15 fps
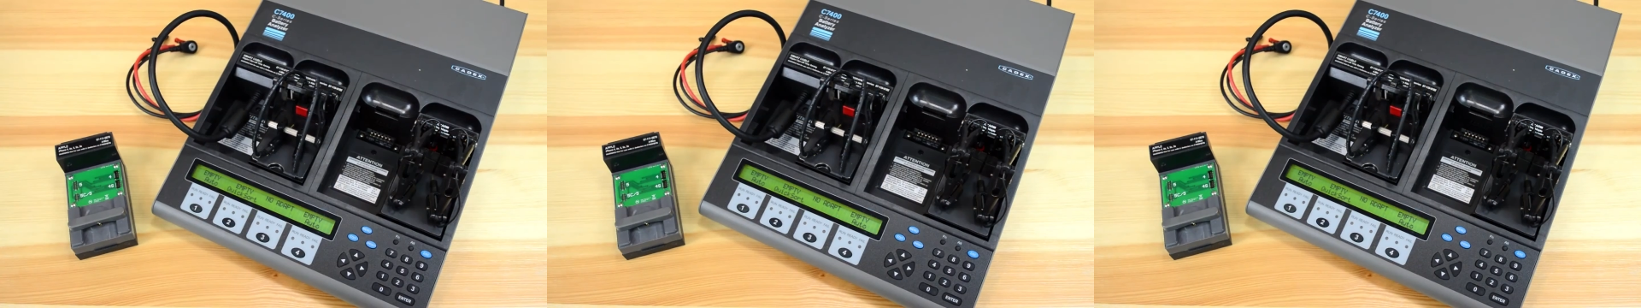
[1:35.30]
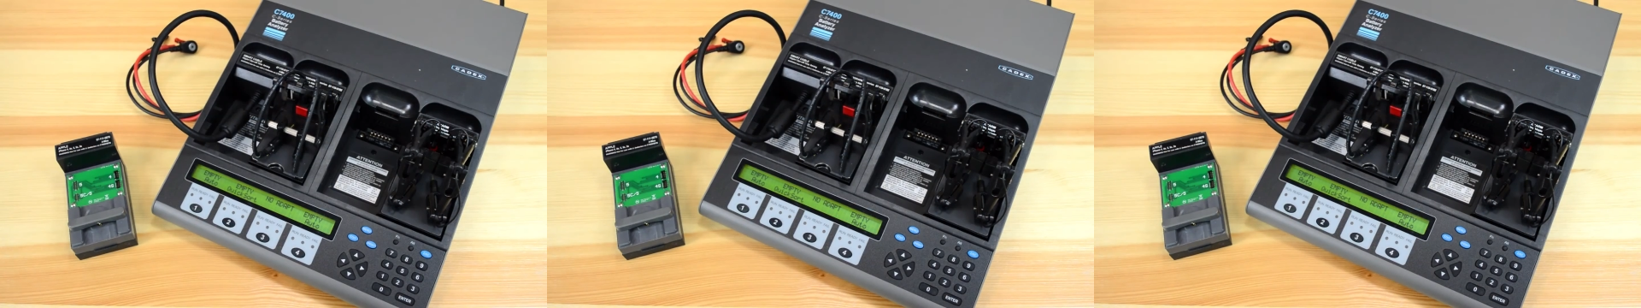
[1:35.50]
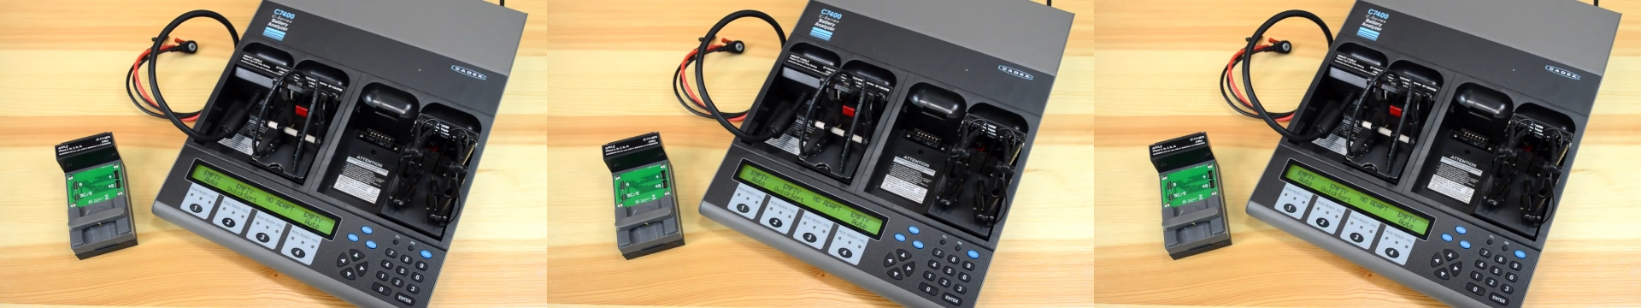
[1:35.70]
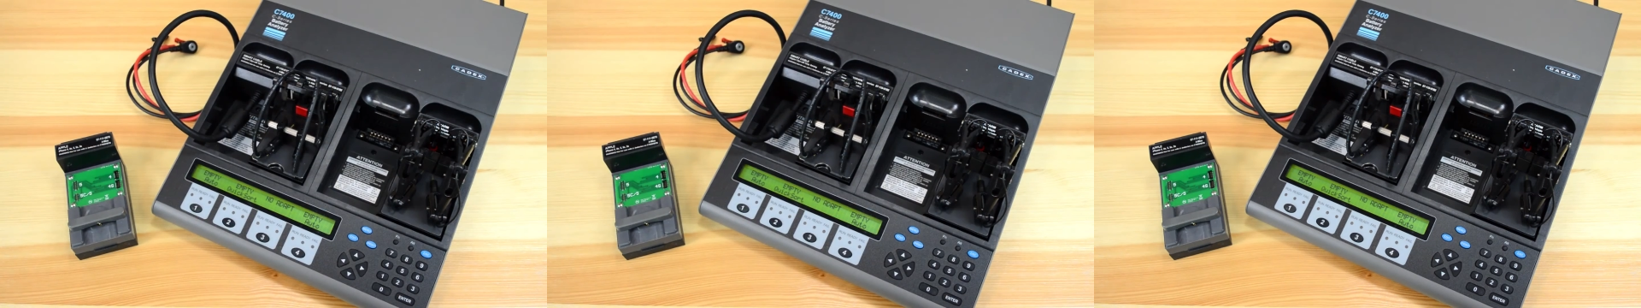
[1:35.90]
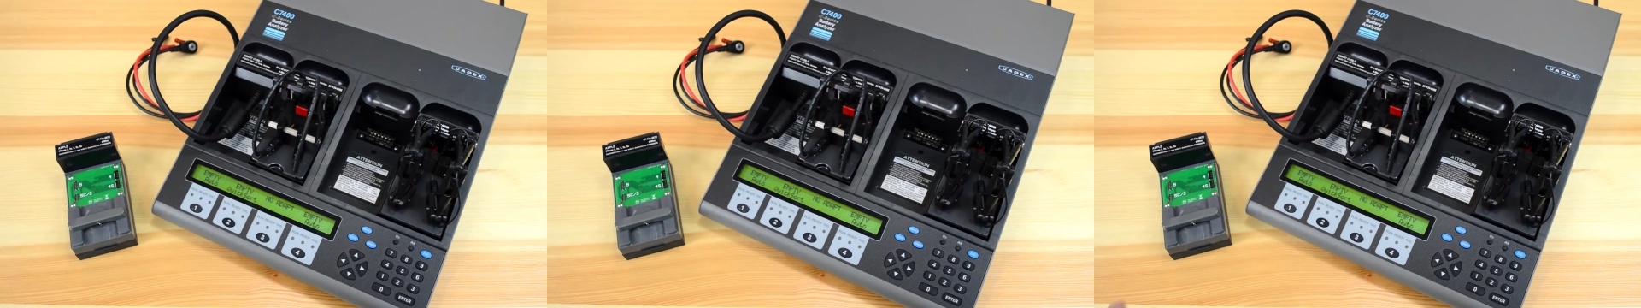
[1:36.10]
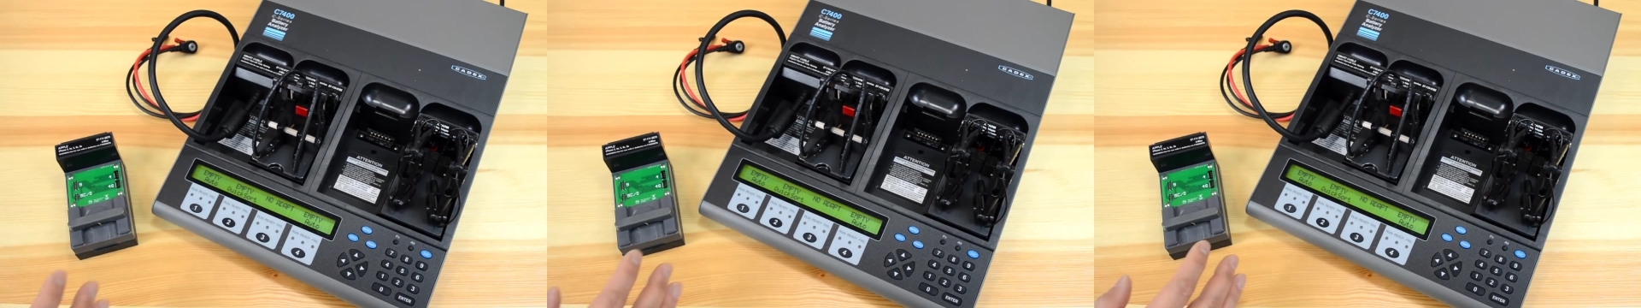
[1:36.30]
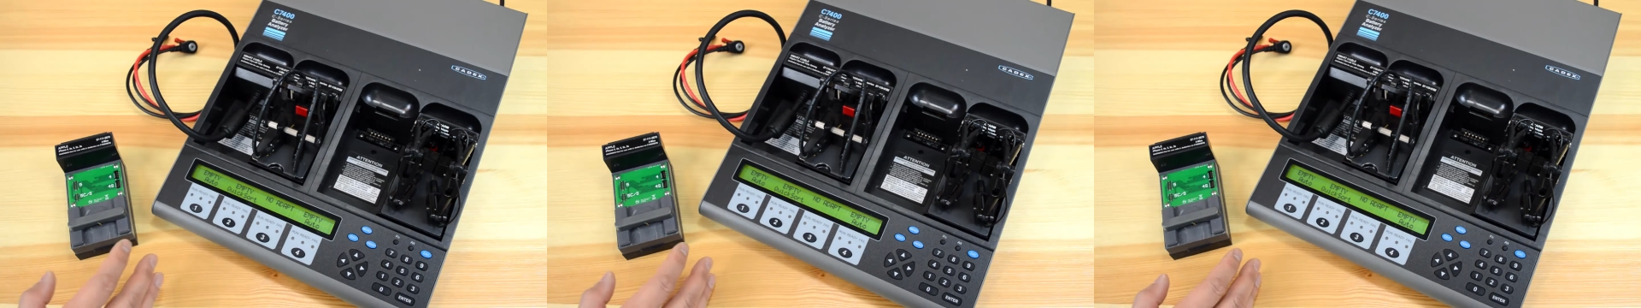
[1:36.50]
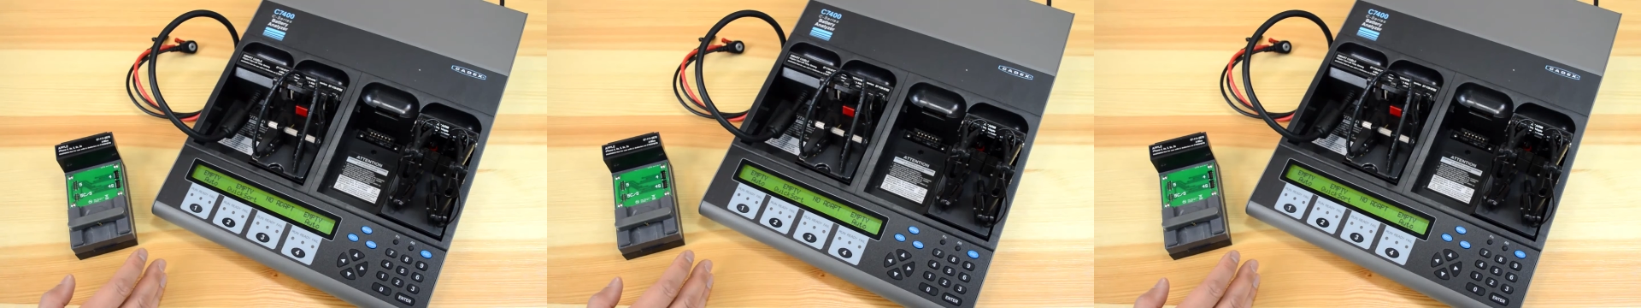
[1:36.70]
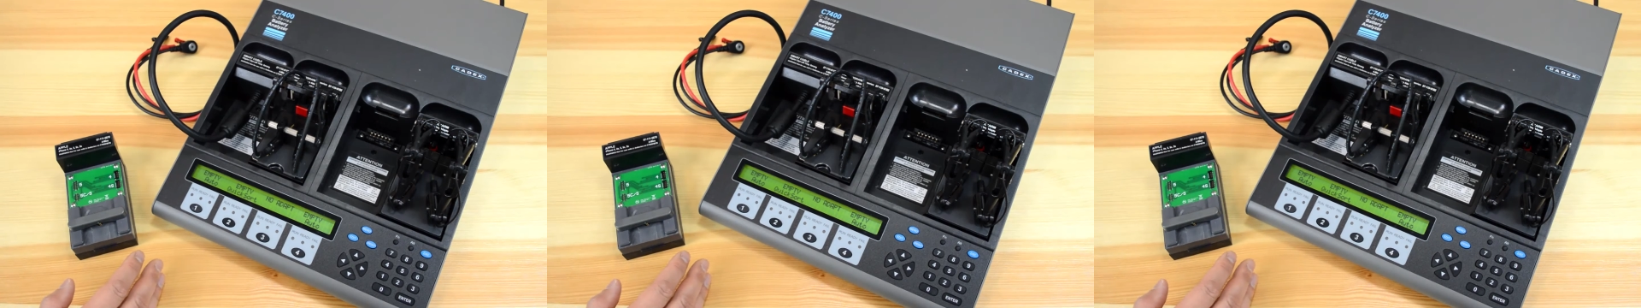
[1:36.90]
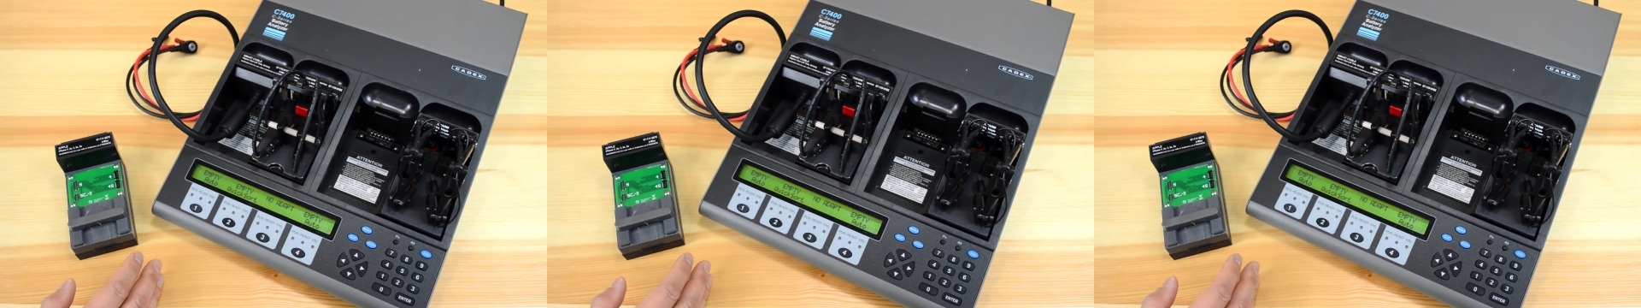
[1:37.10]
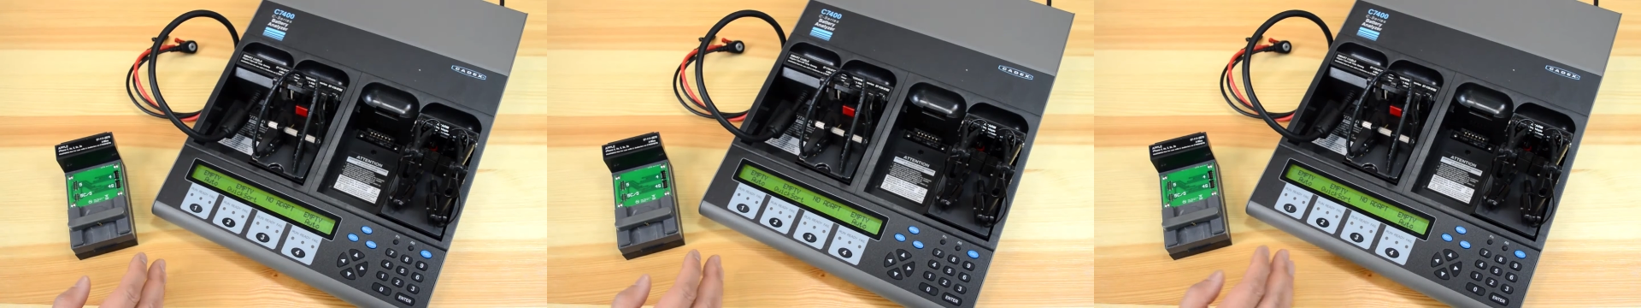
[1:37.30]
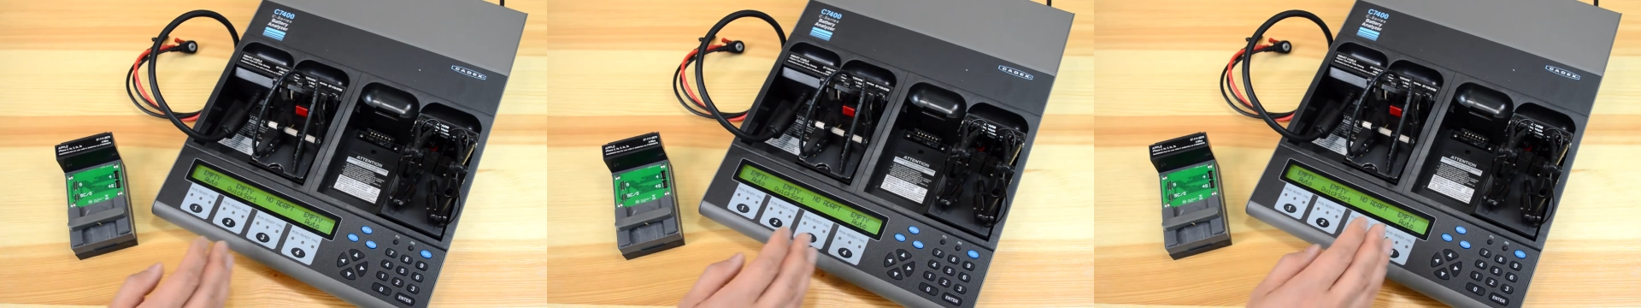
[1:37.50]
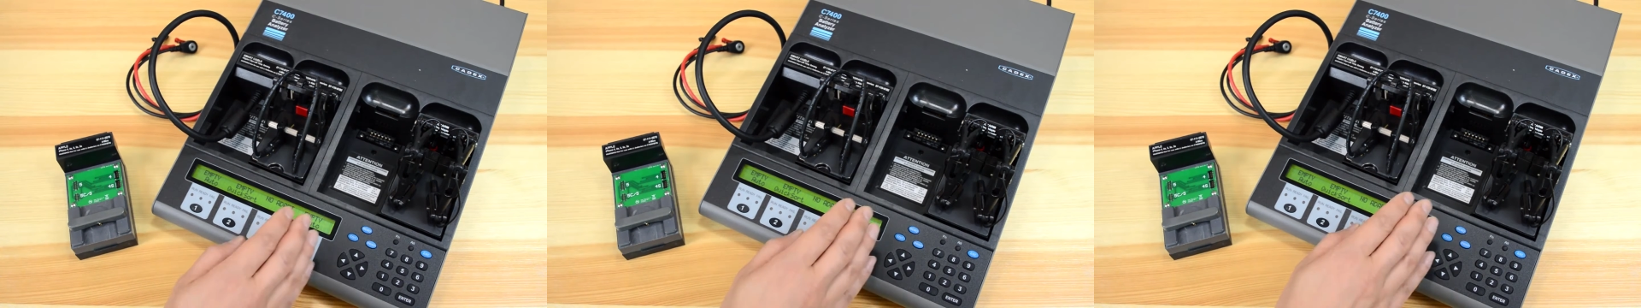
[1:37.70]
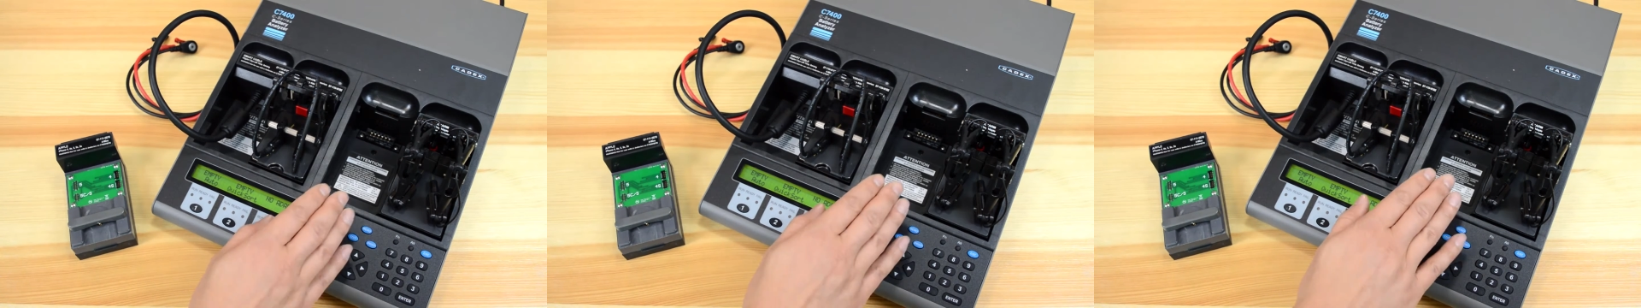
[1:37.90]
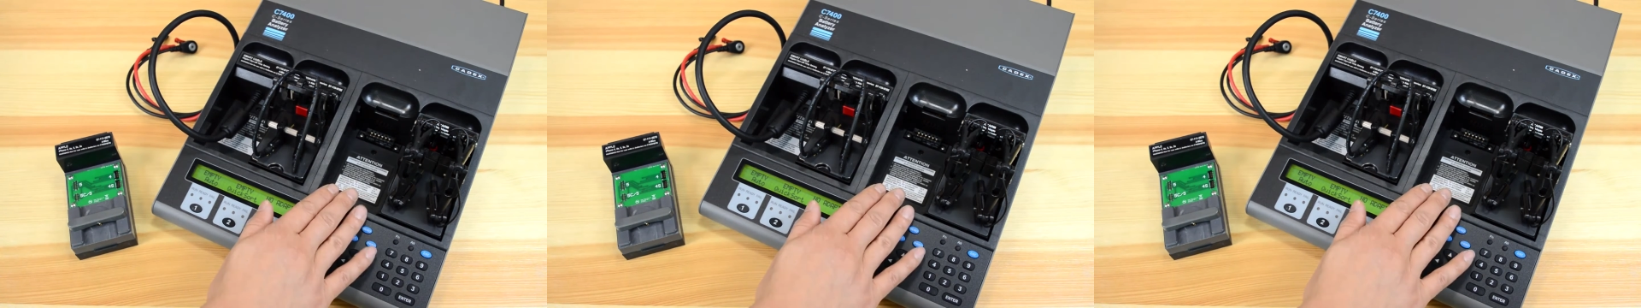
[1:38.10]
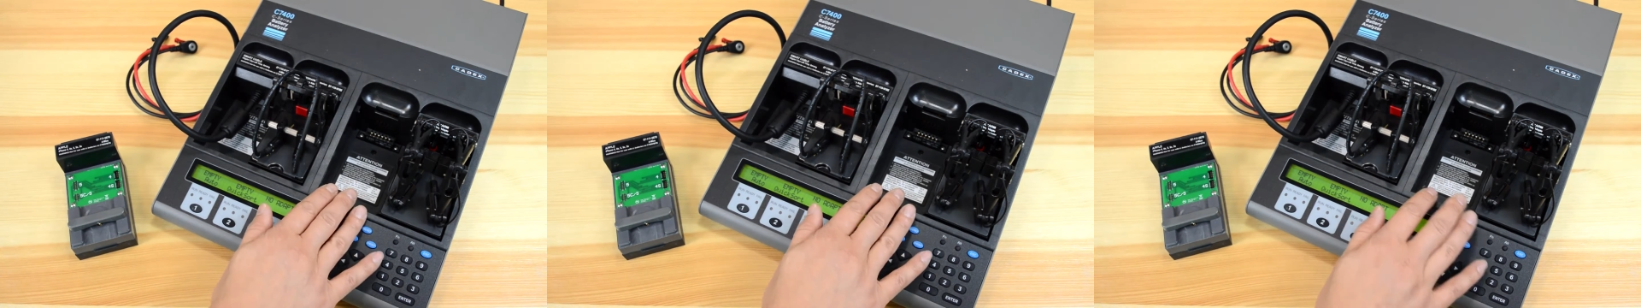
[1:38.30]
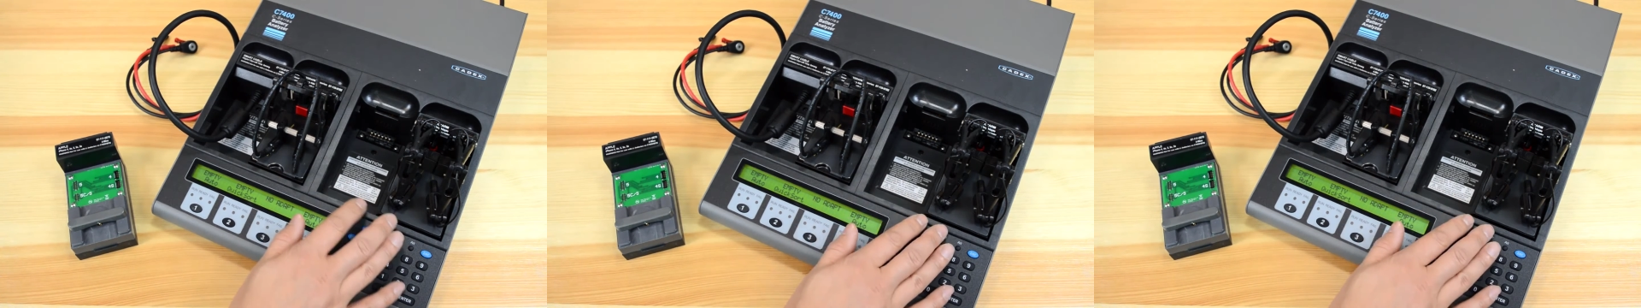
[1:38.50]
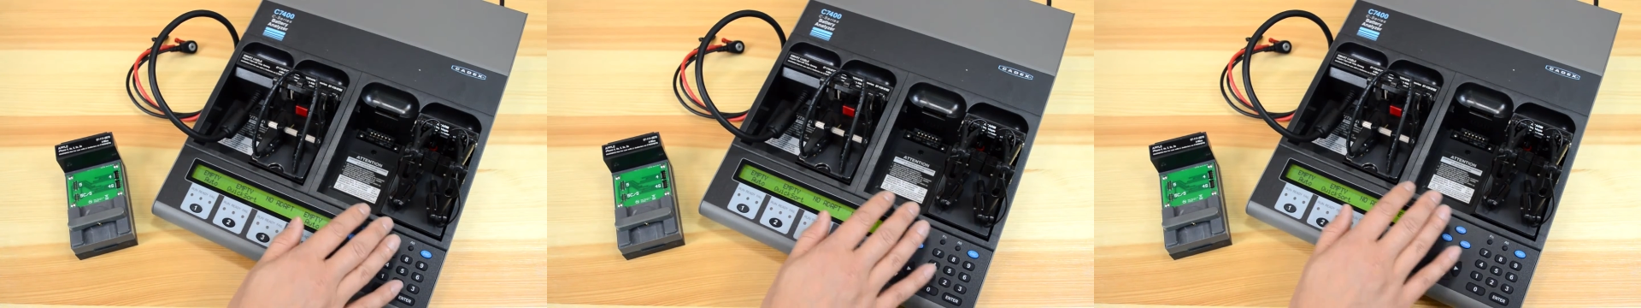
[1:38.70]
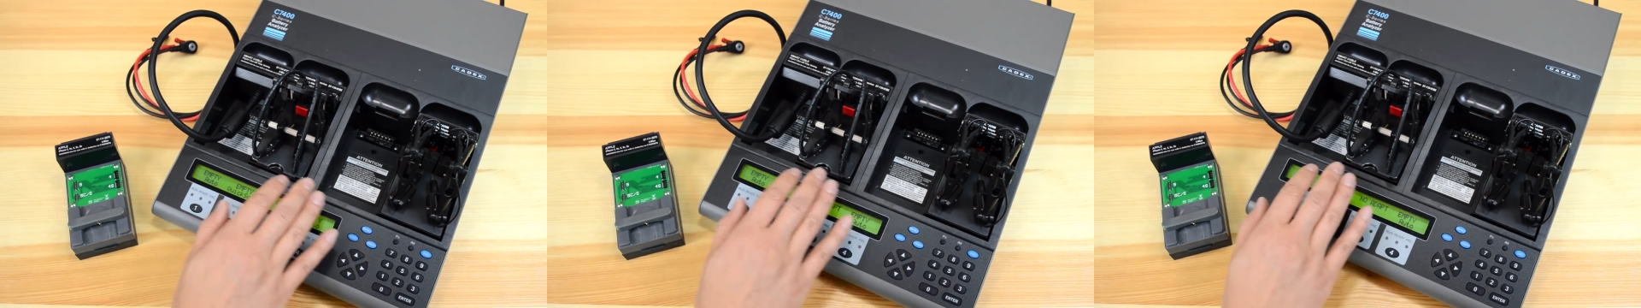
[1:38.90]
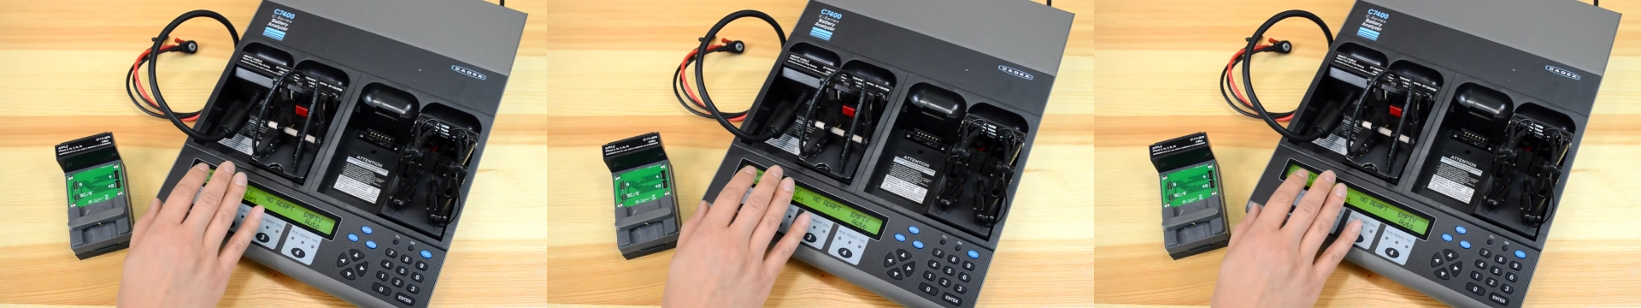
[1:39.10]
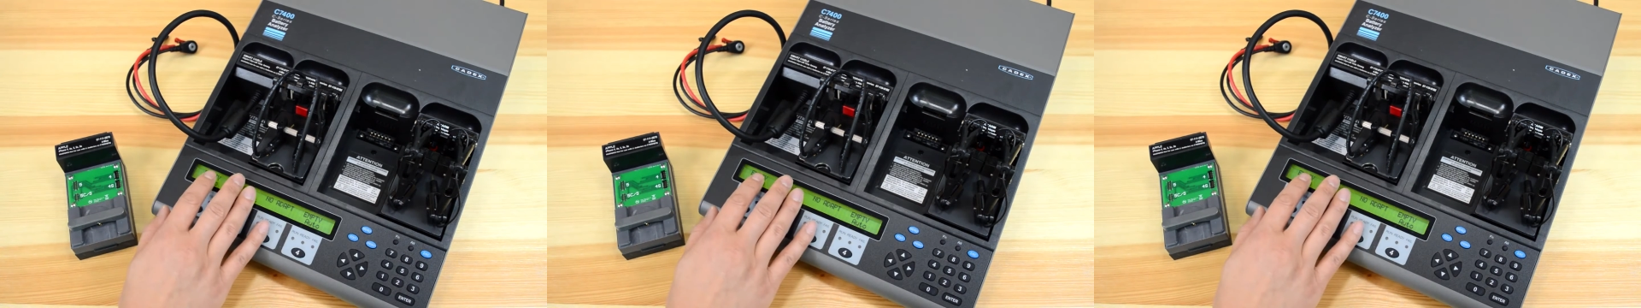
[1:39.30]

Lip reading: No face is visible, so there are no lips to read.